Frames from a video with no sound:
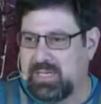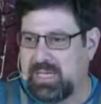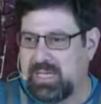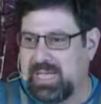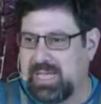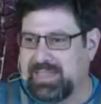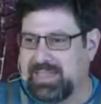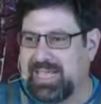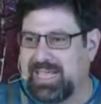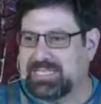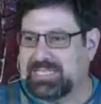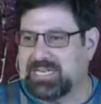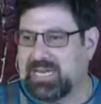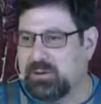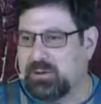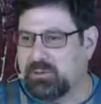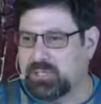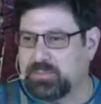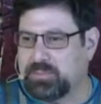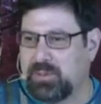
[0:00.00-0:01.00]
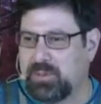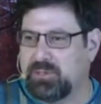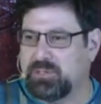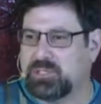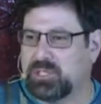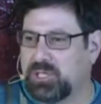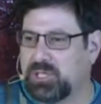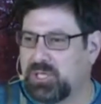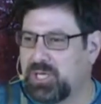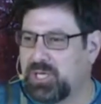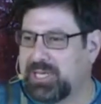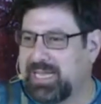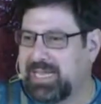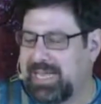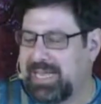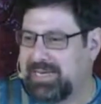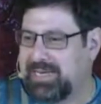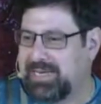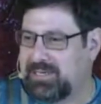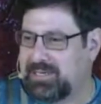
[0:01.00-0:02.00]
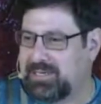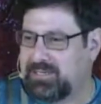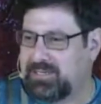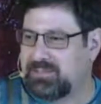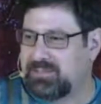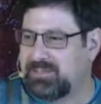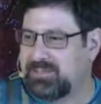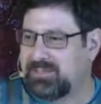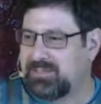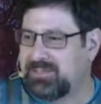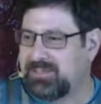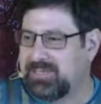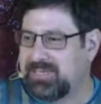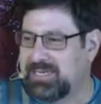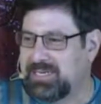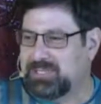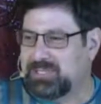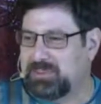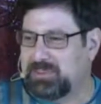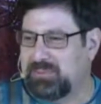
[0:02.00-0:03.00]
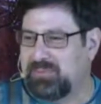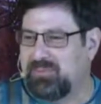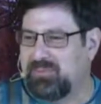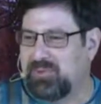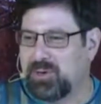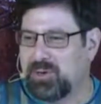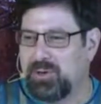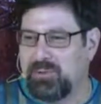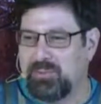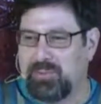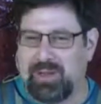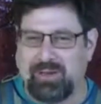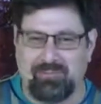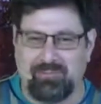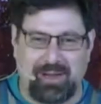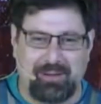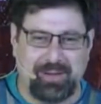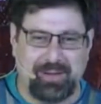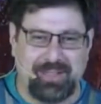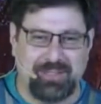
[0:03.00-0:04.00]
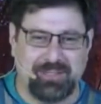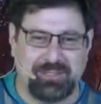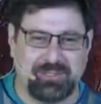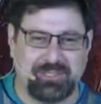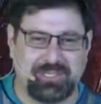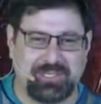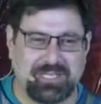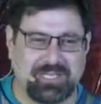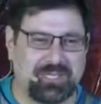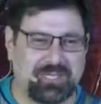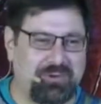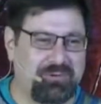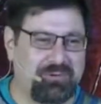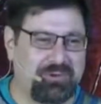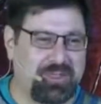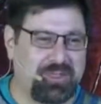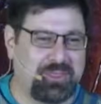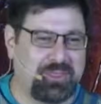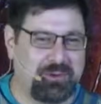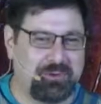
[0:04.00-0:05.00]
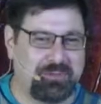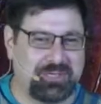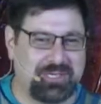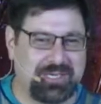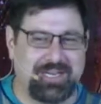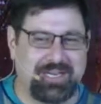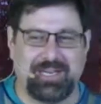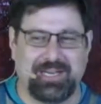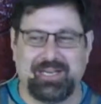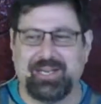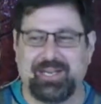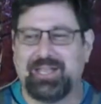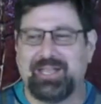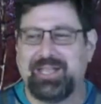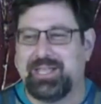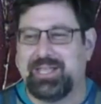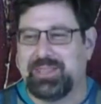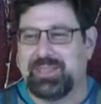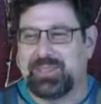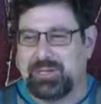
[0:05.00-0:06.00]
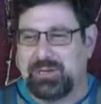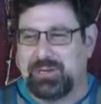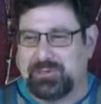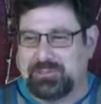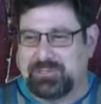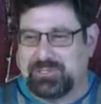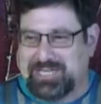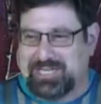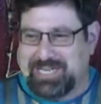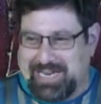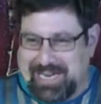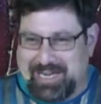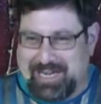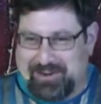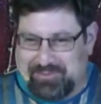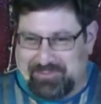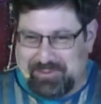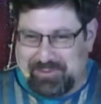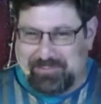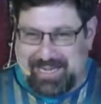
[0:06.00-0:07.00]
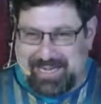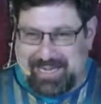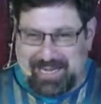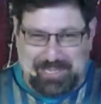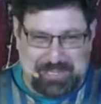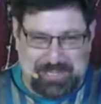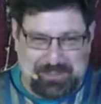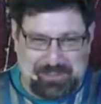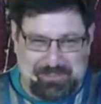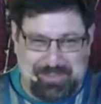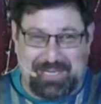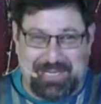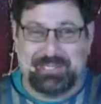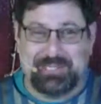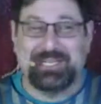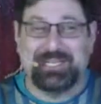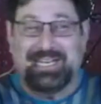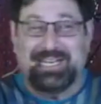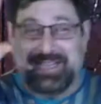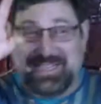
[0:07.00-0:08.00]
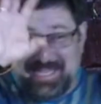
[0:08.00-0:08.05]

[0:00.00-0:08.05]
And that's how we're supposed to look at it. Now, some of you are going, wait, Rabbi, there's 613. There's 10 of them that I just mentioned, and